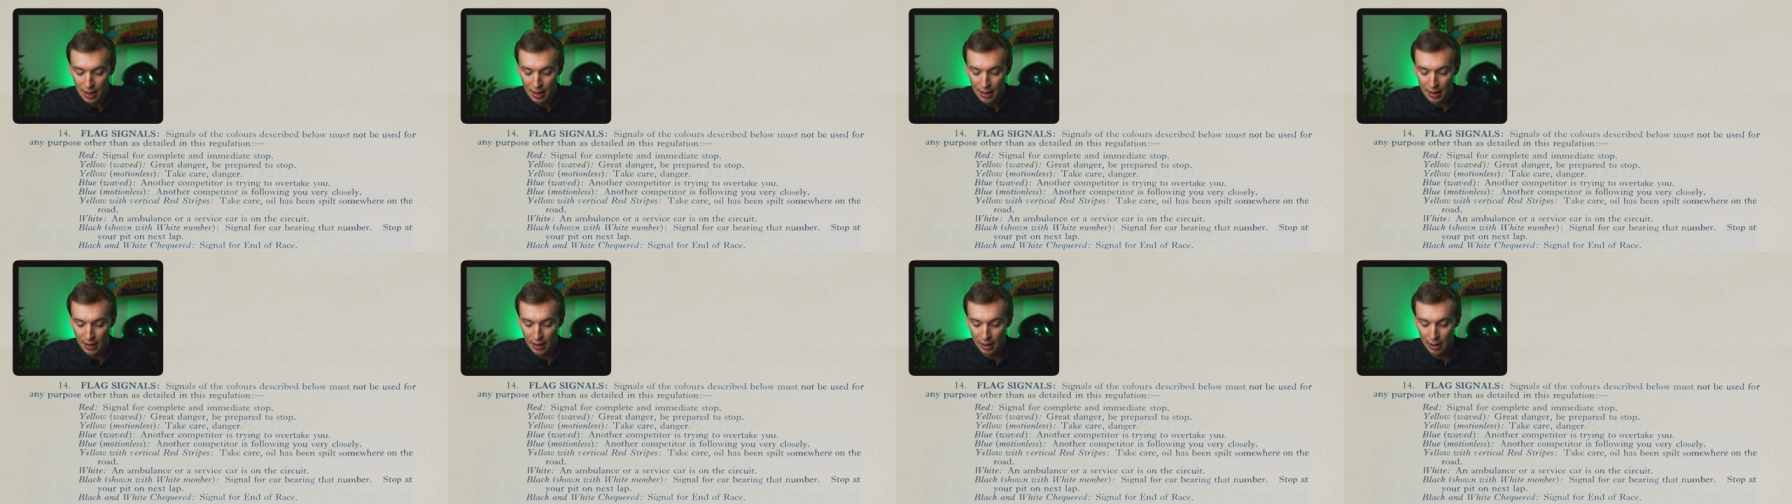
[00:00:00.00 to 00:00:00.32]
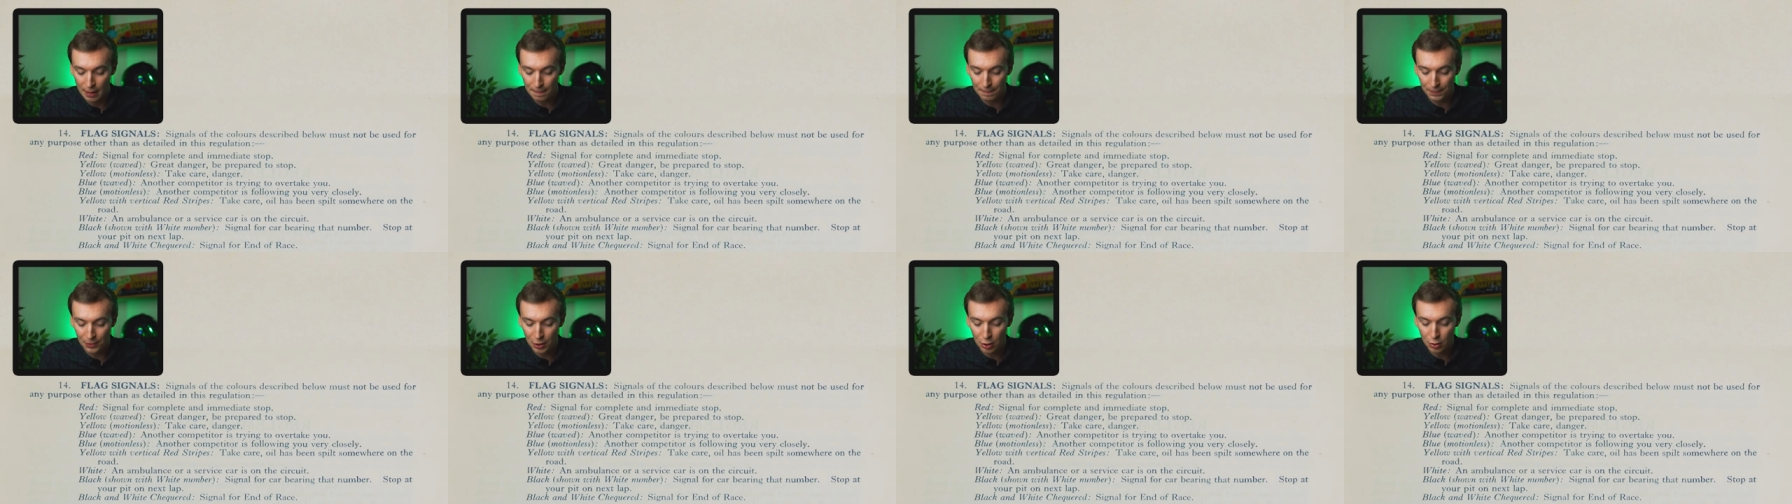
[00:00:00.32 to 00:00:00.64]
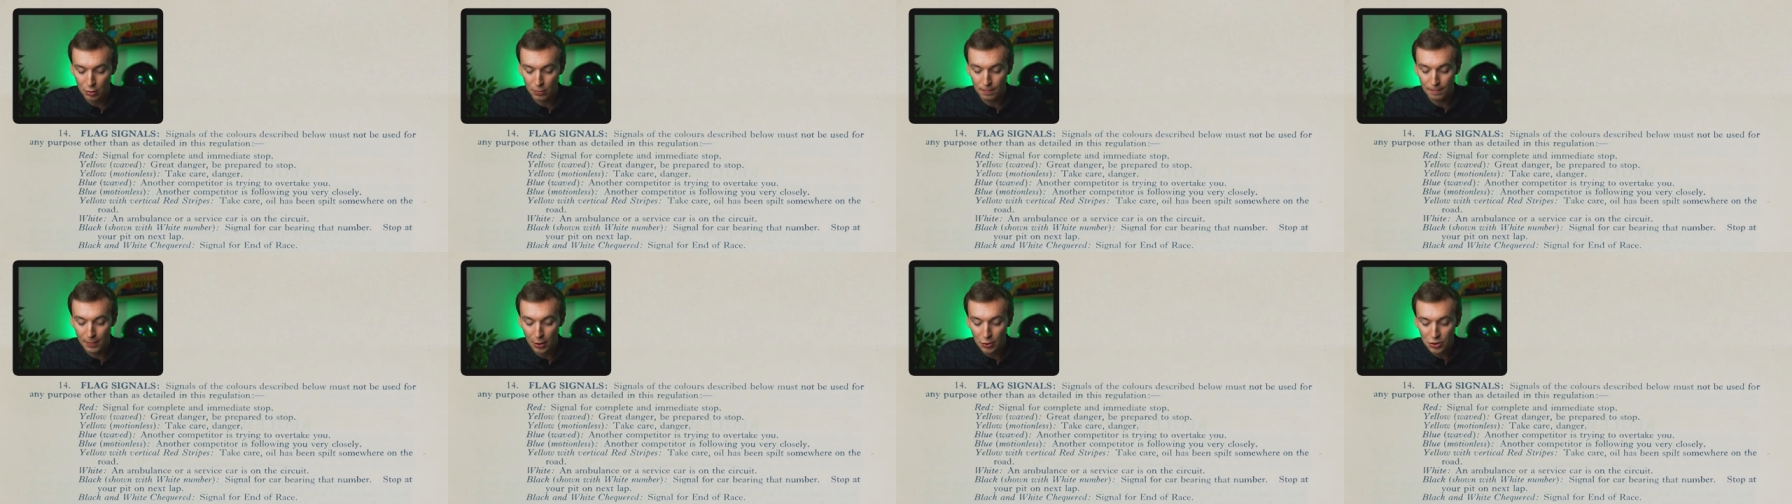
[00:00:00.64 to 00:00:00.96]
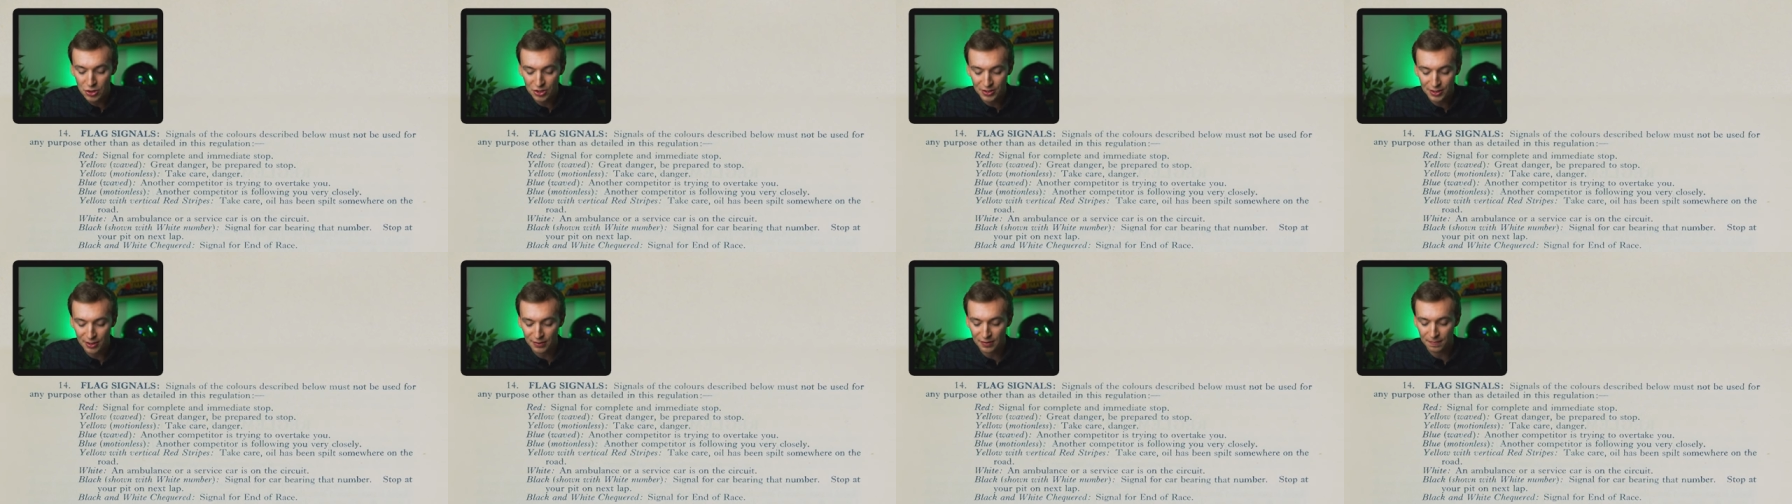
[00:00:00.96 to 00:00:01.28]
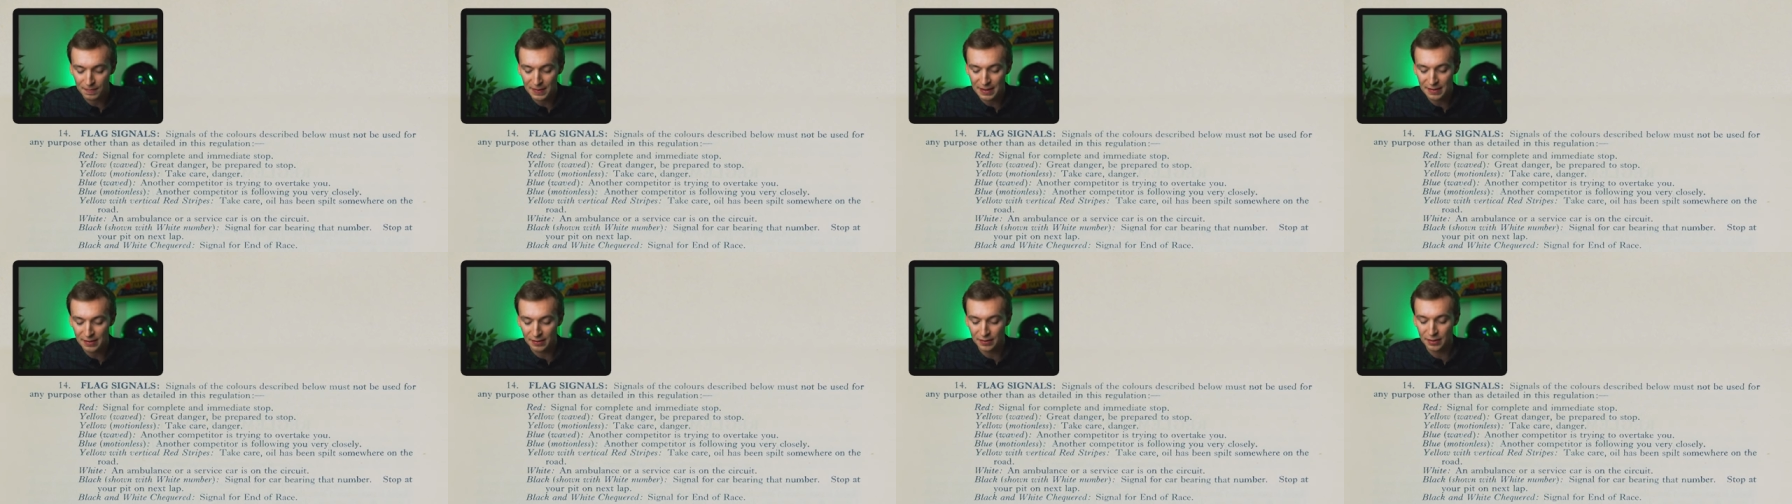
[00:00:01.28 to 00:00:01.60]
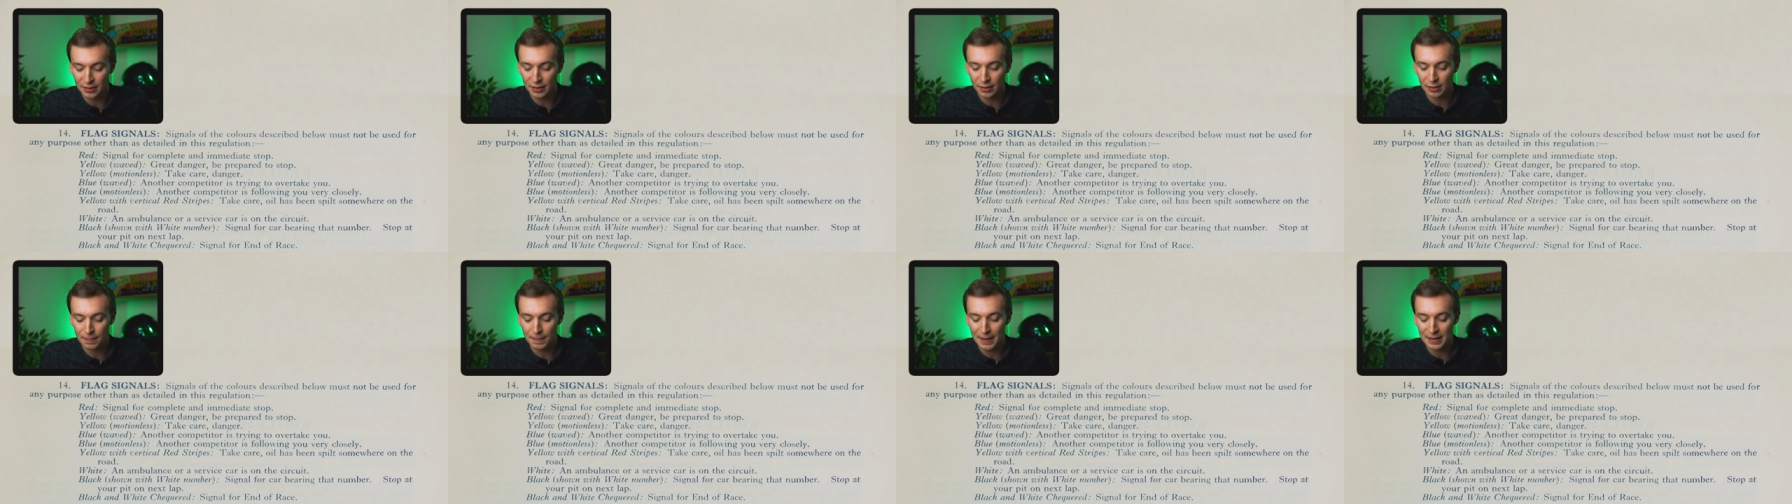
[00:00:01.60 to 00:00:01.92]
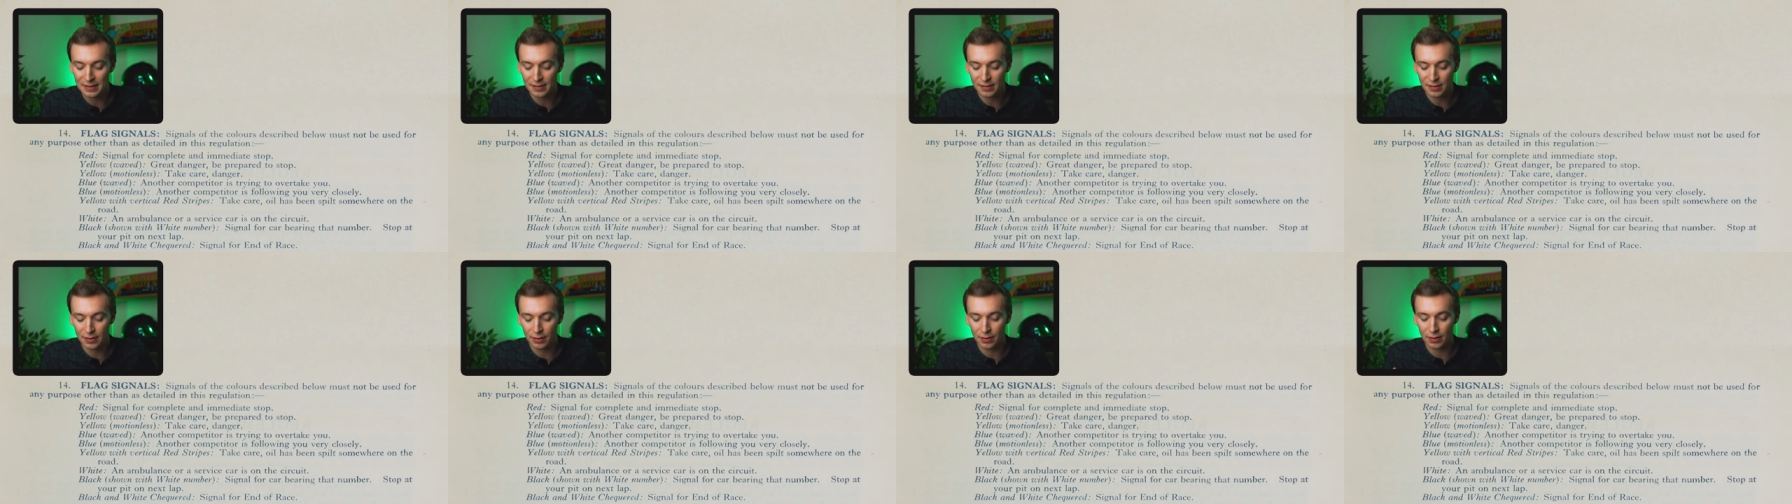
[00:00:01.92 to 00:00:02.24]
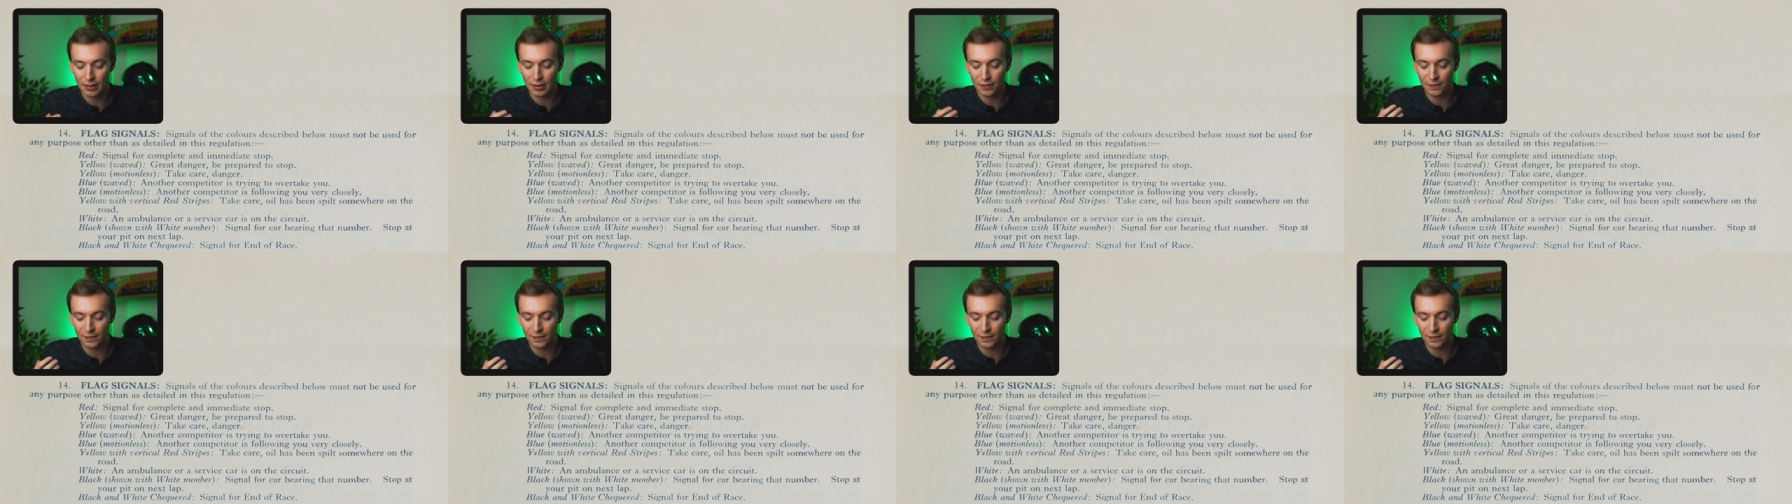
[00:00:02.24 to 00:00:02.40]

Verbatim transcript: Uh, blue motionless means another competitor